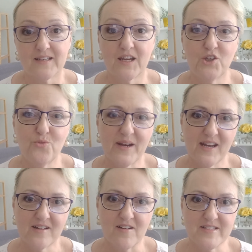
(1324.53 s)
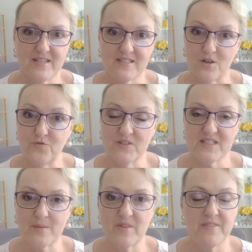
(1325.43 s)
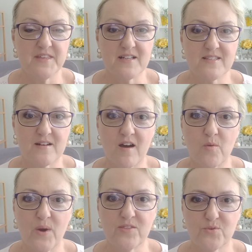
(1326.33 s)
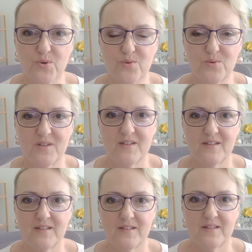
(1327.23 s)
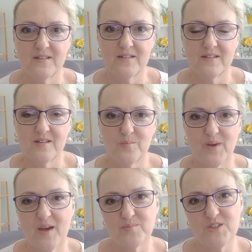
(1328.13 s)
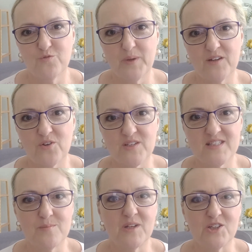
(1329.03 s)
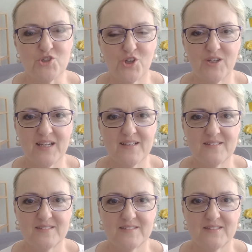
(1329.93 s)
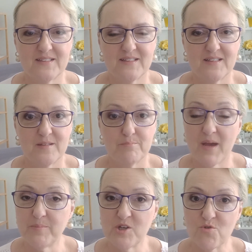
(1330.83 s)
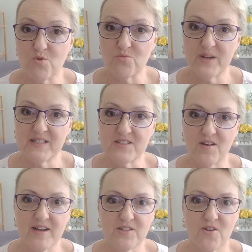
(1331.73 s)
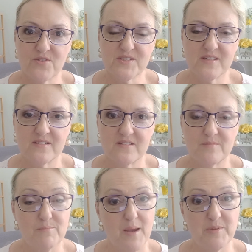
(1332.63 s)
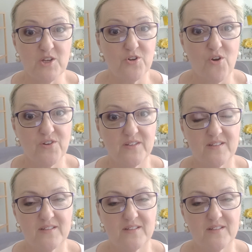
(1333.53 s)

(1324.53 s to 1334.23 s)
Can you recognise yourself in some of the things that I went through? Perhaps you've been on a similar journey. Maybe you're already diagnosed, maybe you're not.